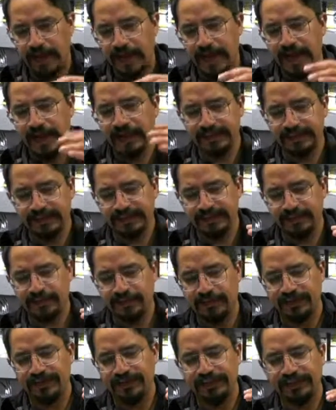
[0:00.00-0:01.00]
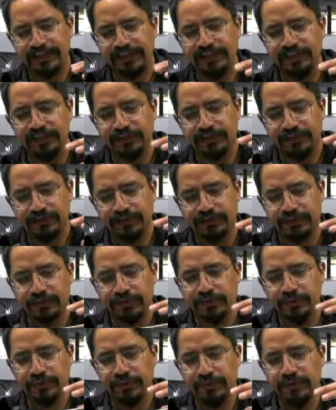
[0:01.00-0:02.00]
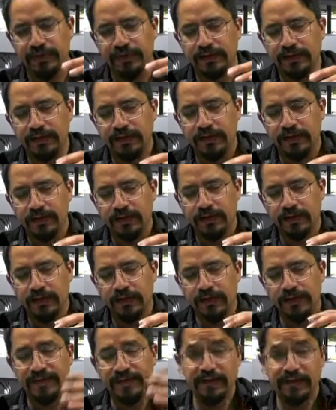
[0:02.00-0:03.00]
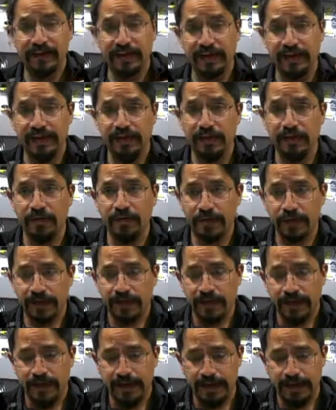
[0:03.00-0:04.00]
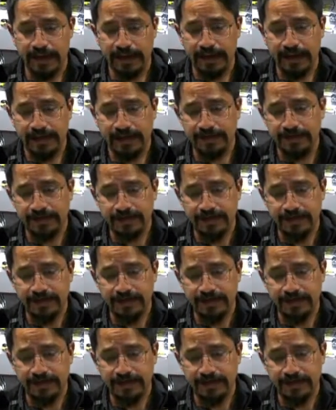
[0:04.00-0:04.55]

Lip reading: add this presentation to the video, and